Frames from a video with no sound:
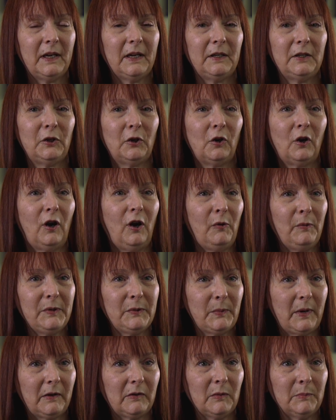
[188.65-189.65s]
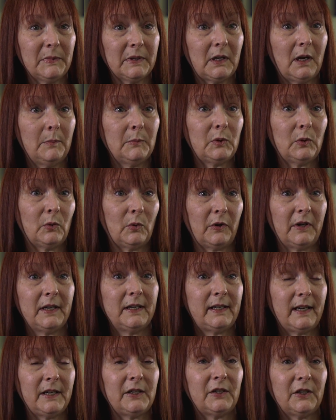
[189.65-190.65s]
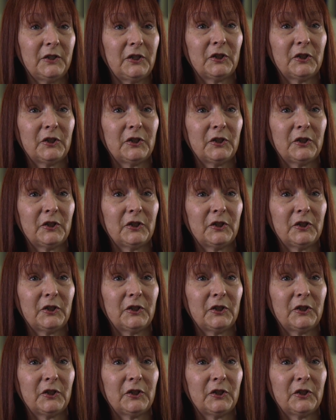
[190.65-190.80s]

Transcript: and you're always welcome to come to an orientation